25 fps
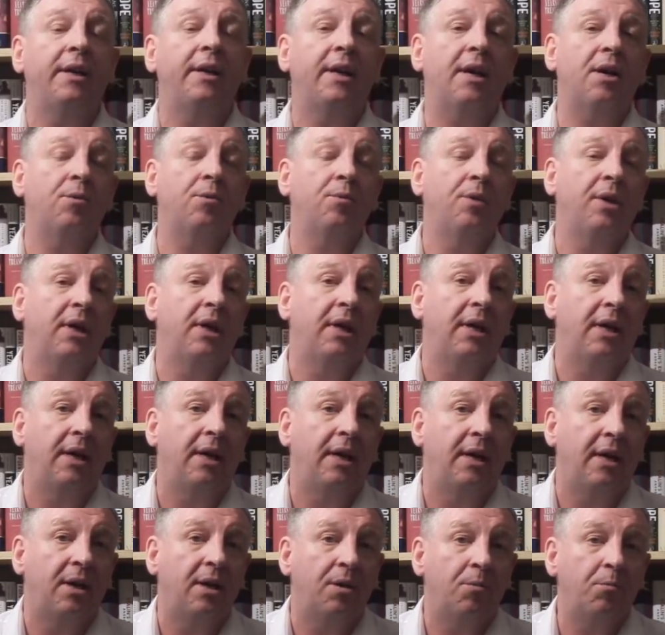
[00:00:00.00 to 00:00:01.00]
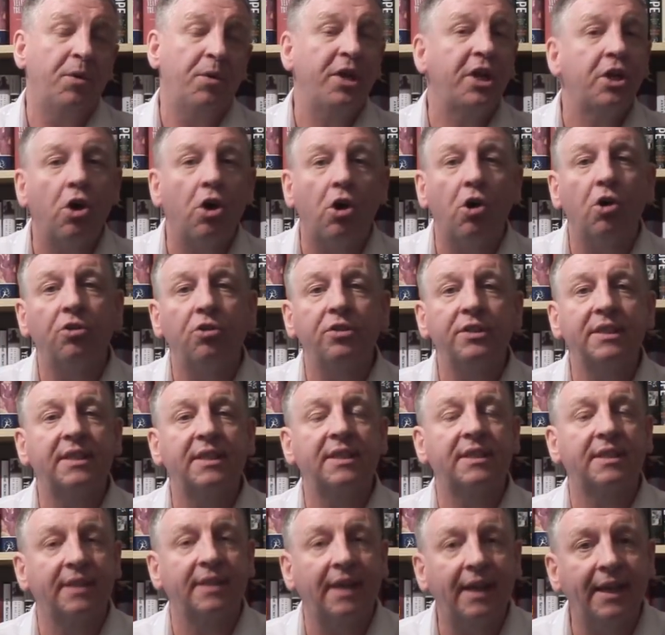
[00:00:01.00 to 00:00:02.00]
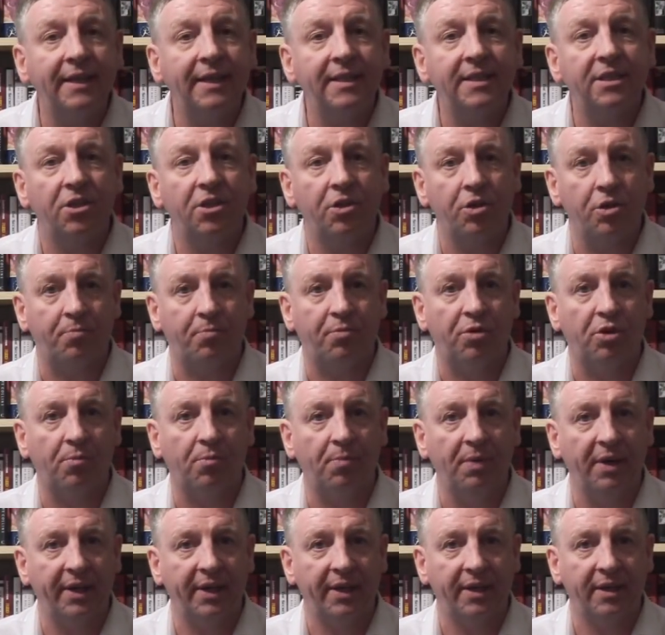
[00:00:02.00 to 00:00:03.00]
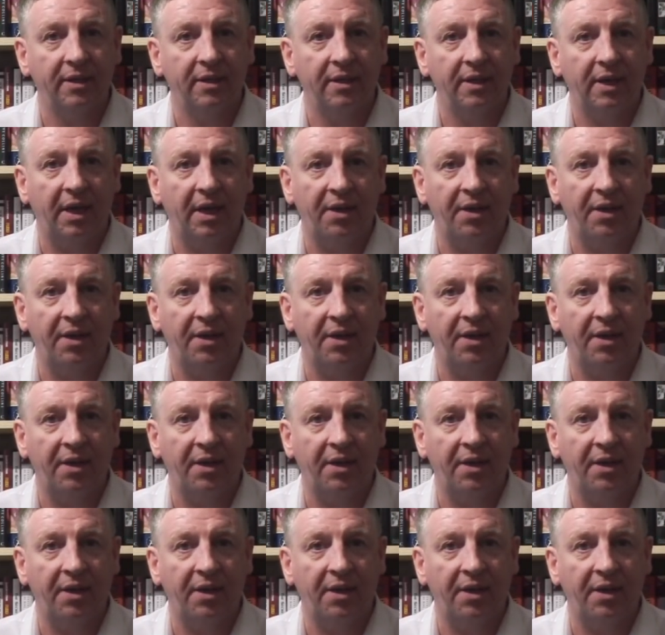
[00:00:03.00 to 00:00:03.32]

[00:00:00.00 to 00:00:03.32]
Now, we can't sell it to the public.